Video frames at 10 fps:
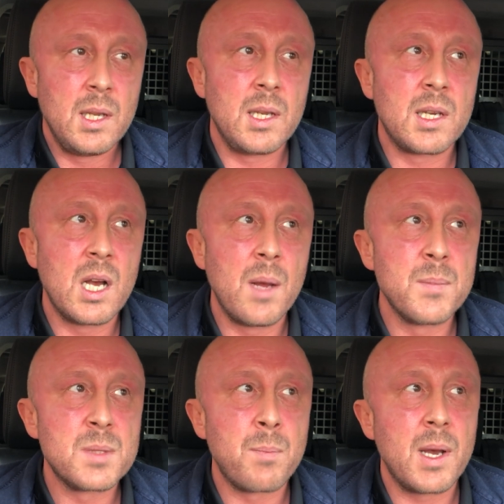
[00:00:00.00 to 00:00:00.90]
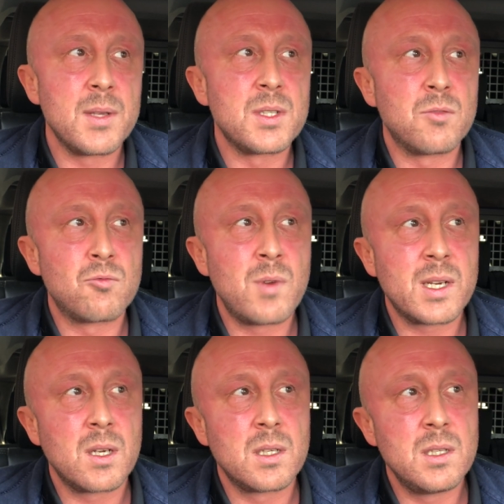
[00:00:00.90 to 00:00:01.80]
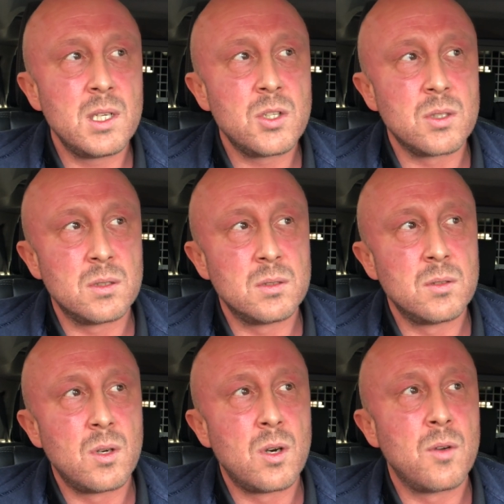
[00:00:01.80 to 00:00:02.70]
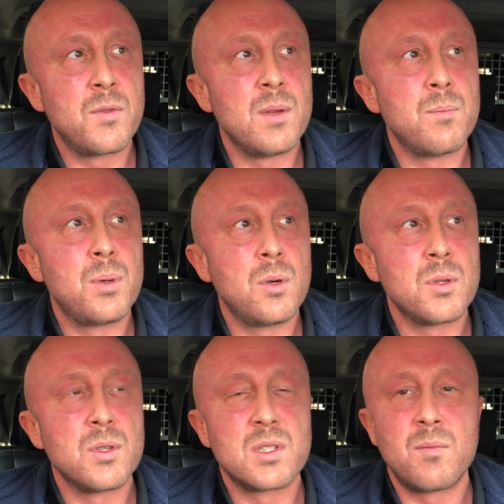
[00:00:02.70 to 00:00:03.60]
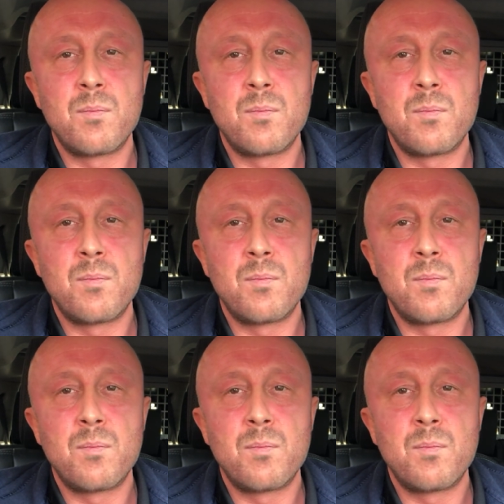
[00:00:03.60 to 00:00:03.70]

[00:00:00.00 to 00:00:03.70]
it comes back to recognition of the importance